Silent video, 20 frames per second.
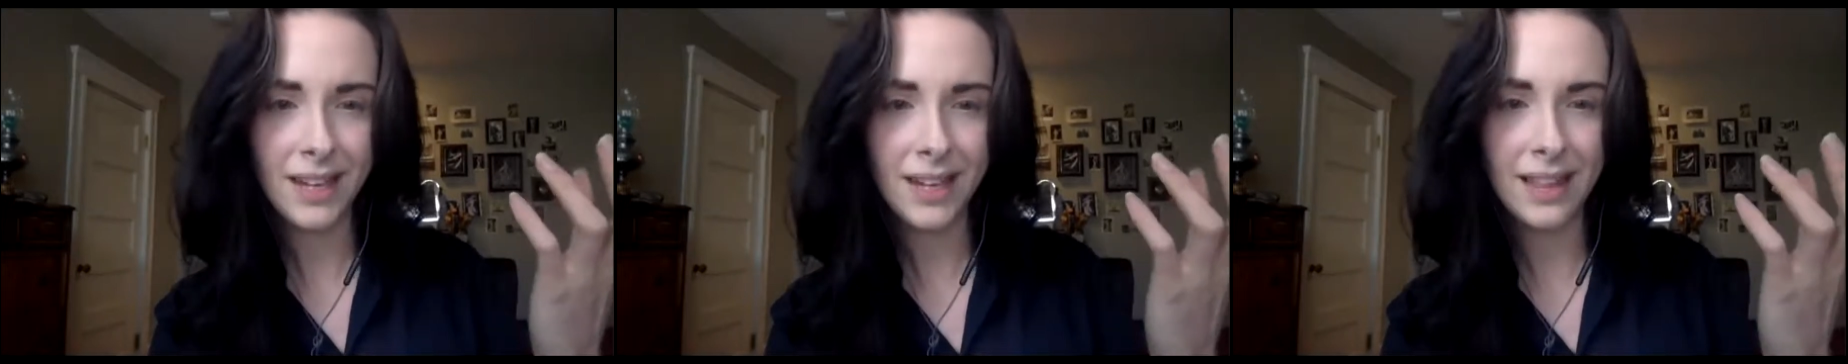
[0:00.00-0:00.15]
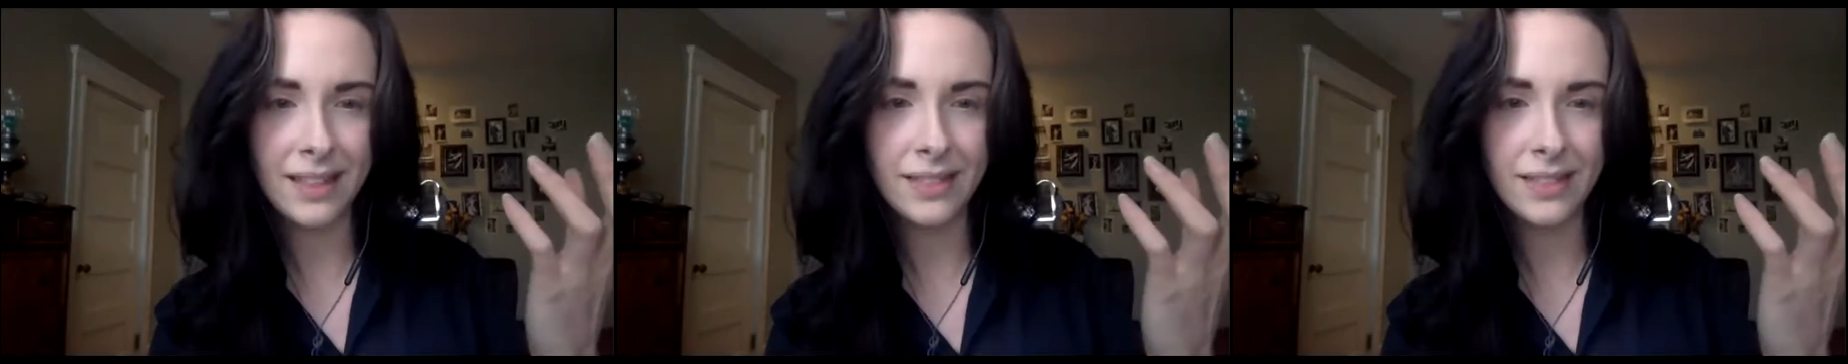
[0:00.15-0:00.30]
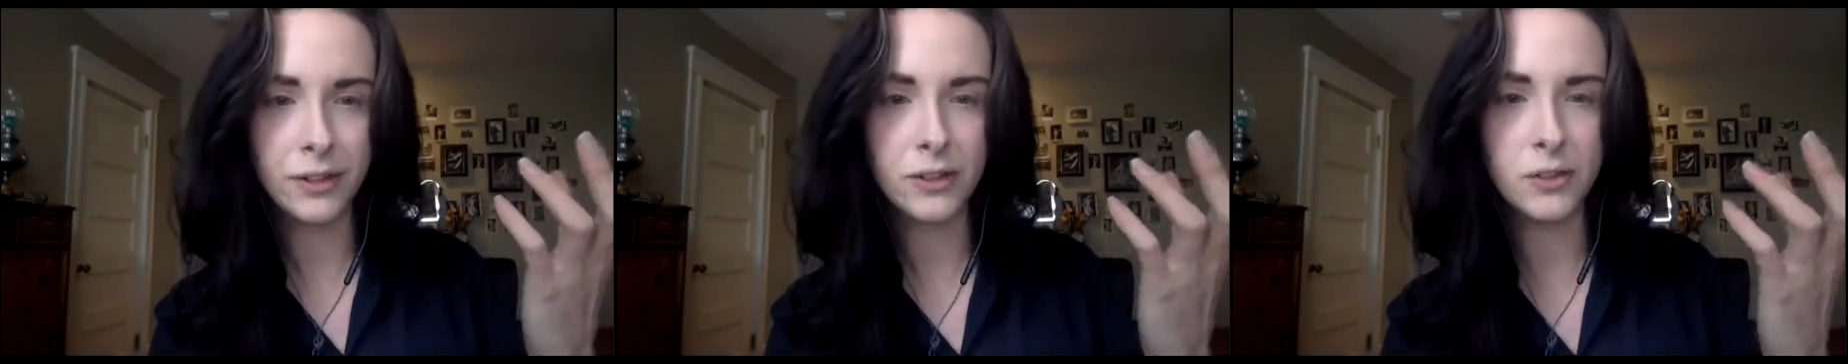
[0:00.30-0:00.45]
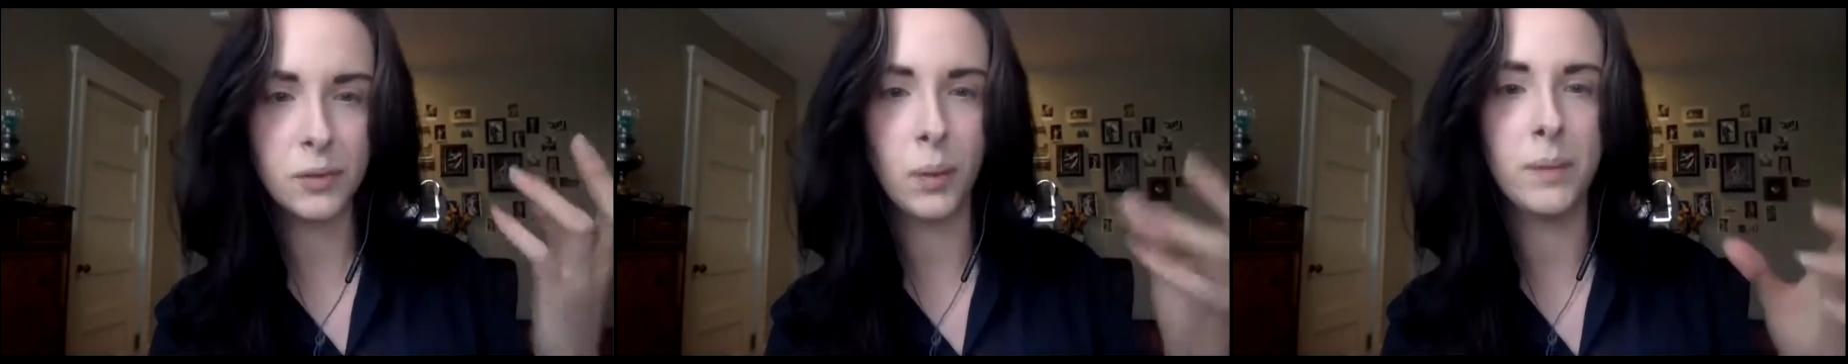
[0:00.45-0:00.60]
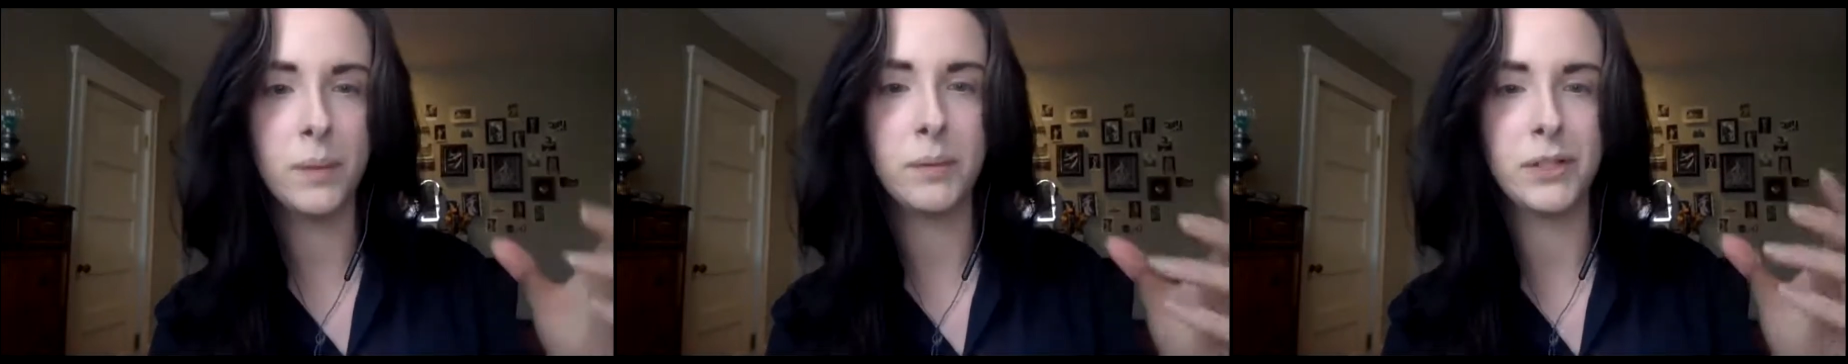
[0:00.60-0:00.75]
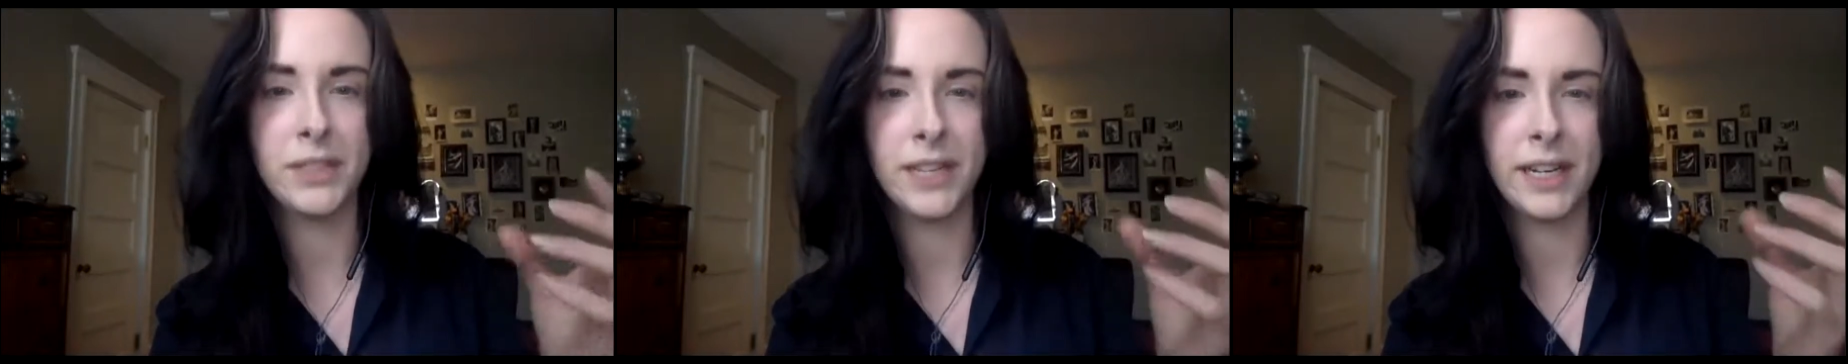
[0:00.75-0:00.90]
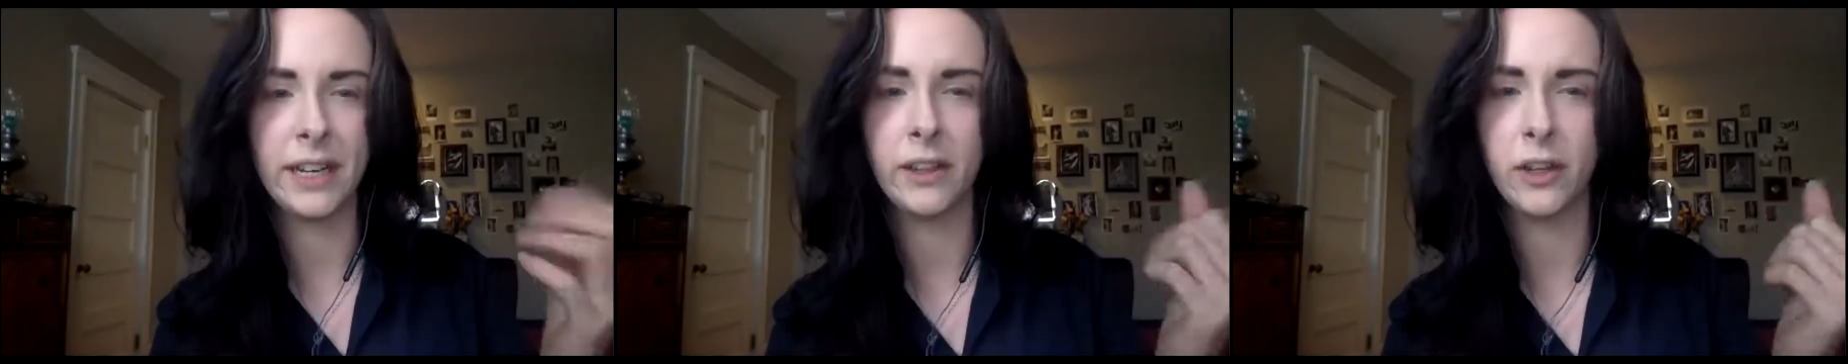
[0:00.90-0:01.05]
There's one
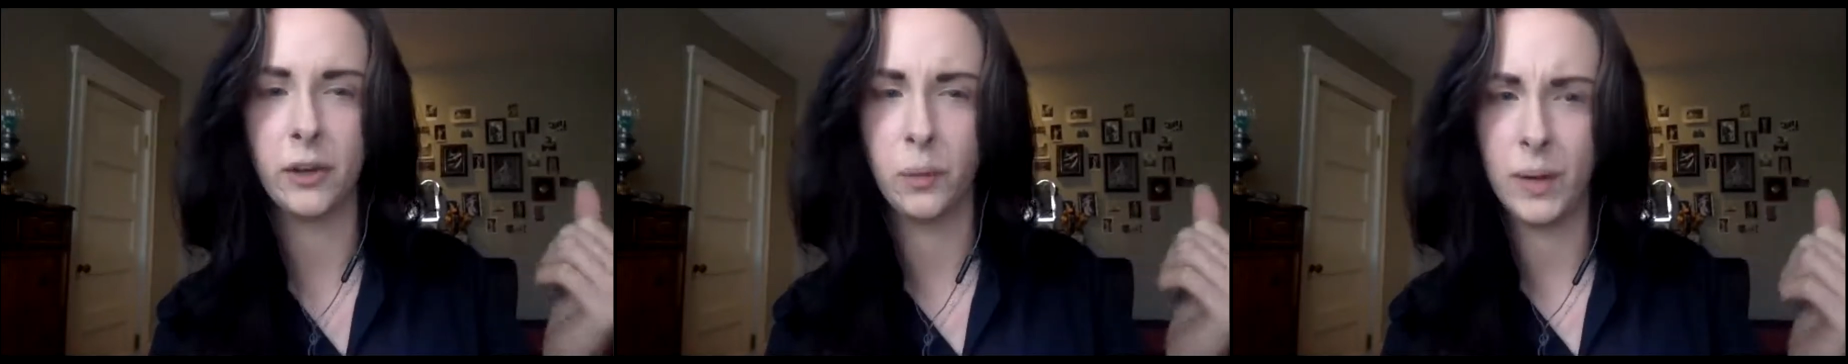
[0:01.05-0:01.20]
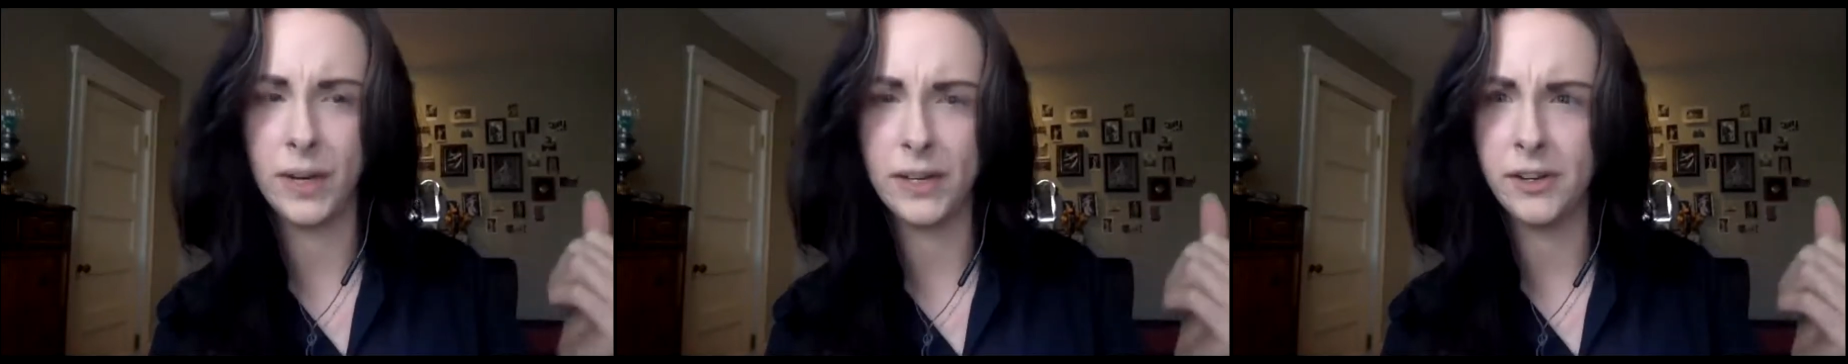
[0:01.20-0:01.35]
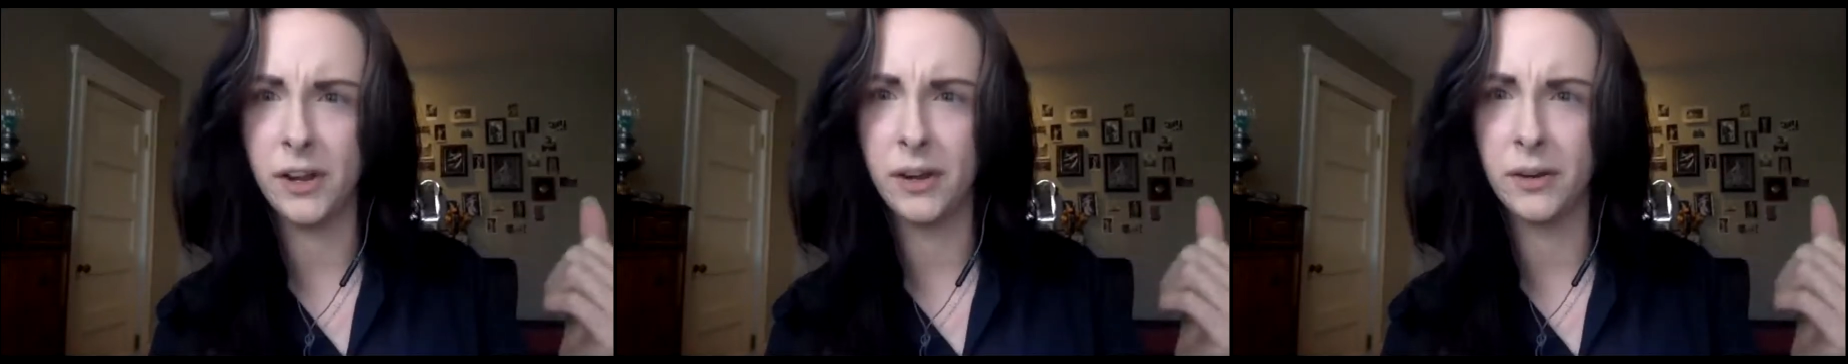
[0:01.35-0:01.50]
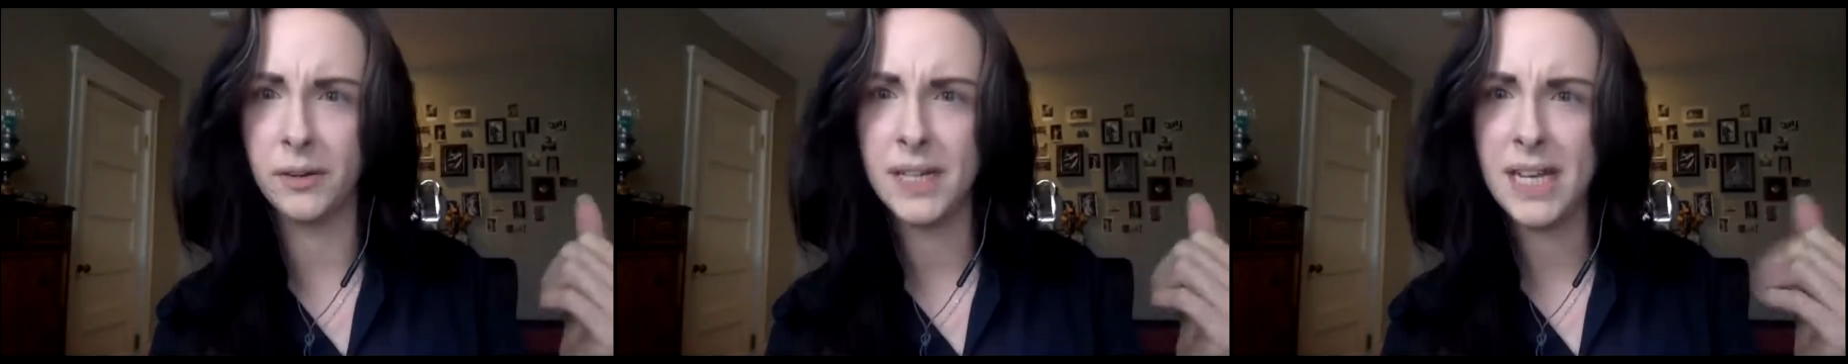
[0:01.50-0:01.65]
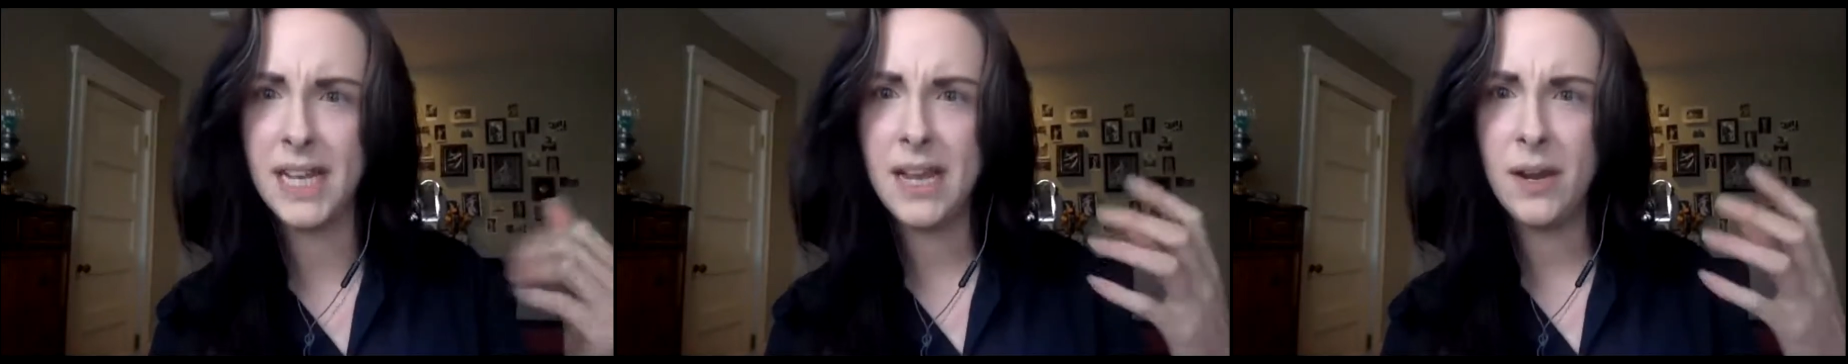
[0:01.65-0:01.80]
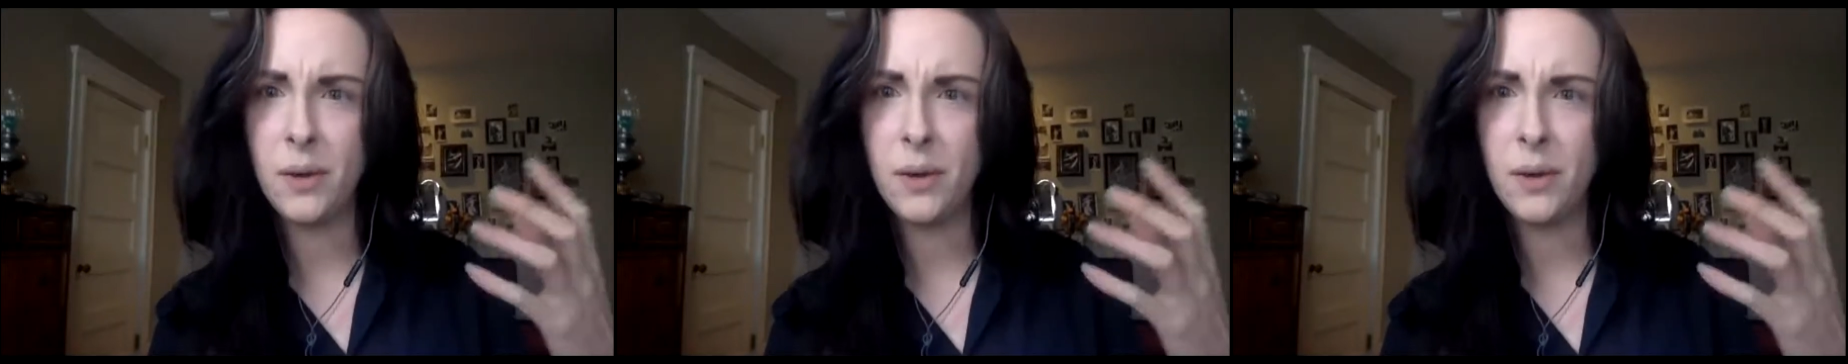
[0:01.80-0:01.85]
particular window